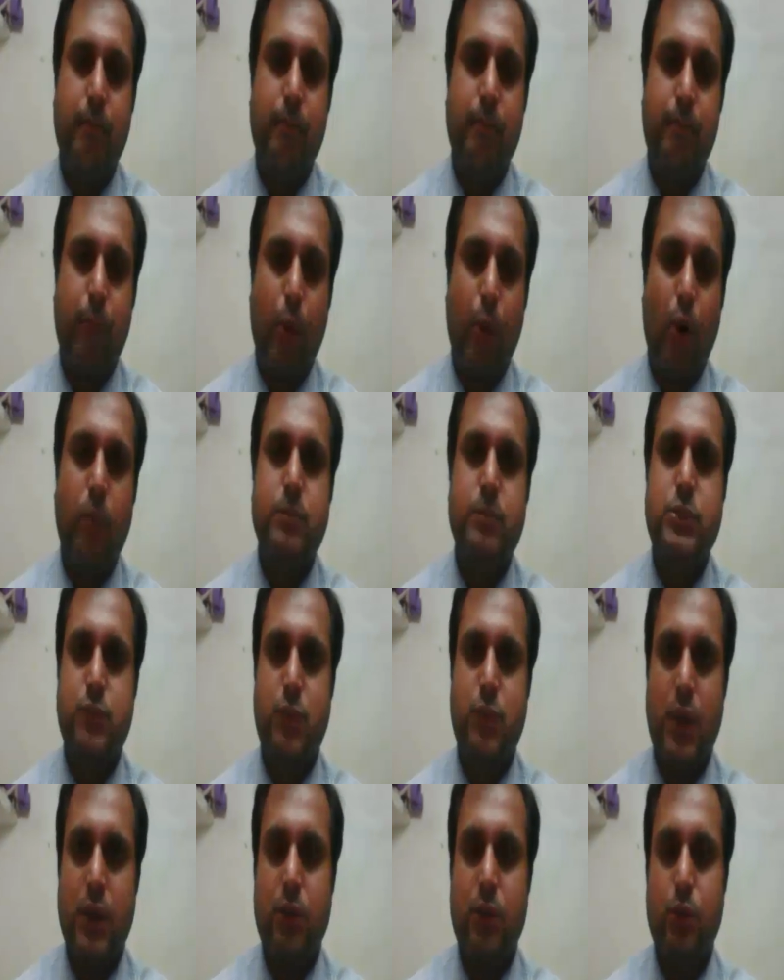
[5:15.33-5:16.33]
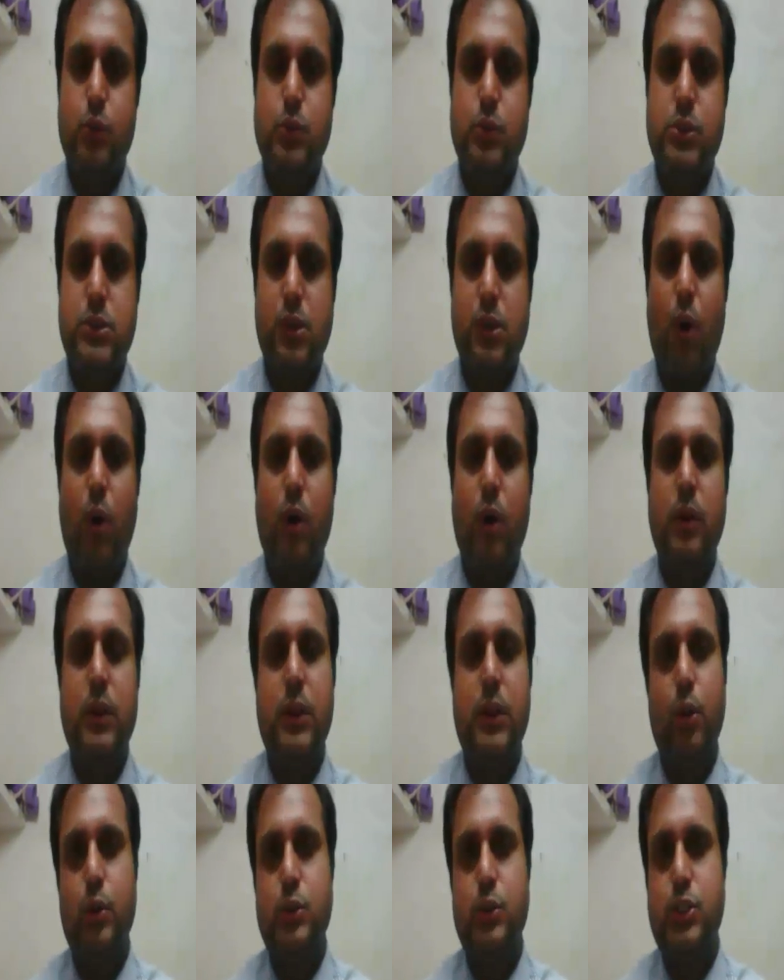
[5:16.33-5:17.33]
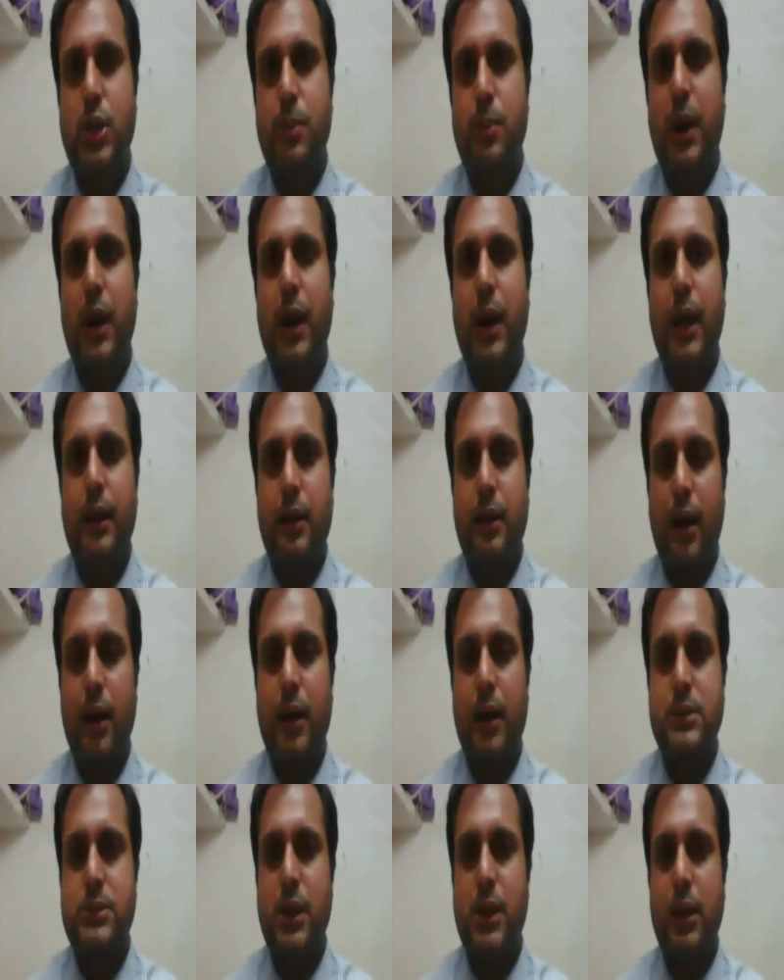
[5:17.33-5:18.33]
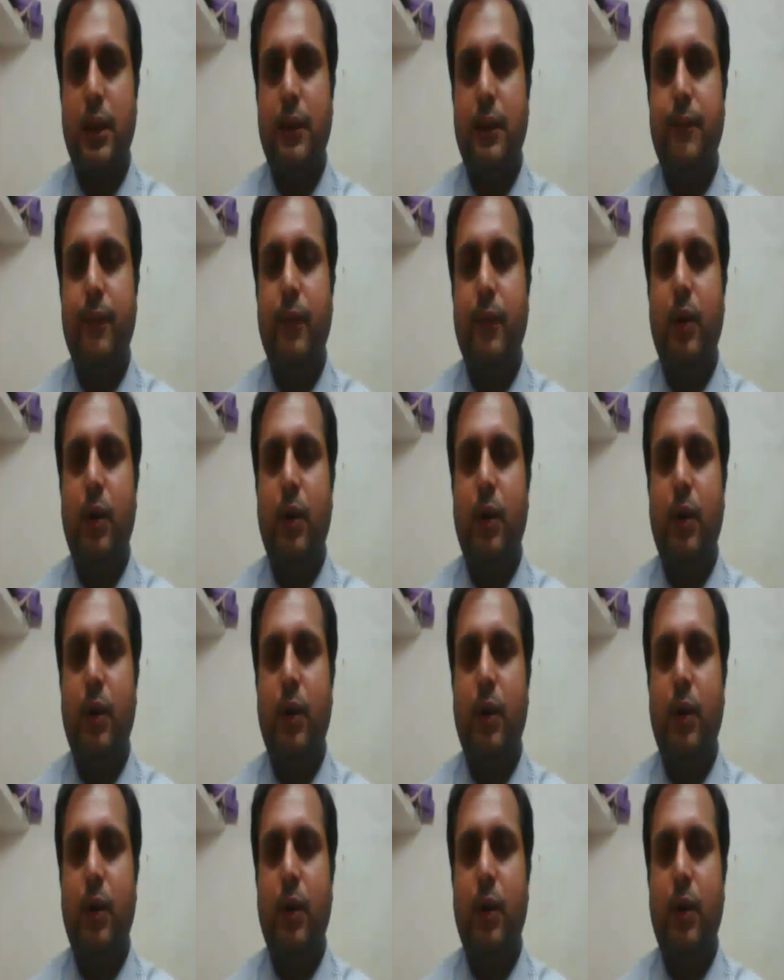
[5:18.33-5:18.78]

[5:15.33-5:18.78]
bombs were used on Hiroshima and Nagasaki,